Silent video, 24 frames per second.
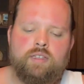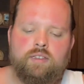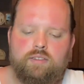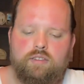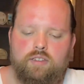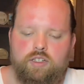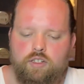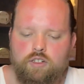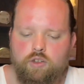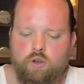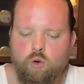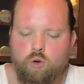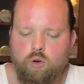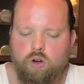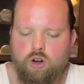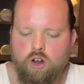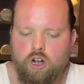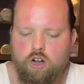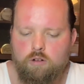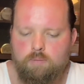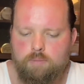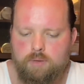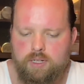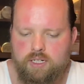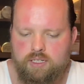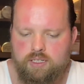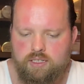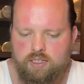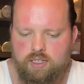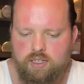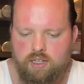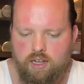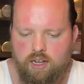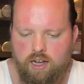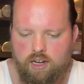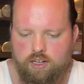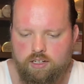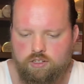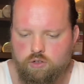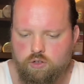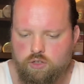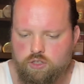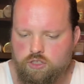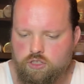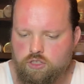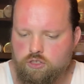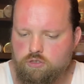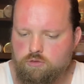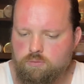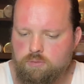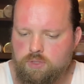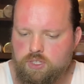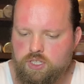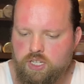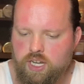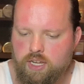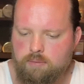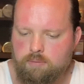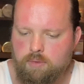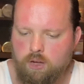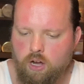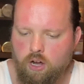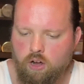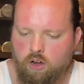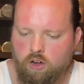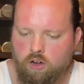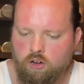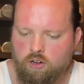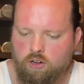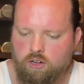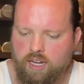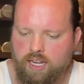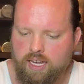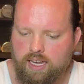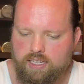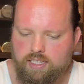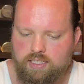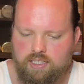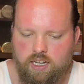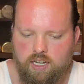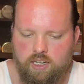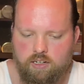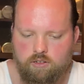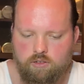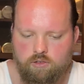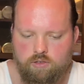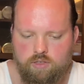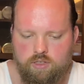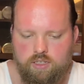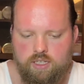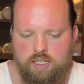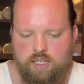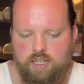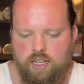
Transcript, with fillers: The door opened onto a tube-shaped hall like a tunnel,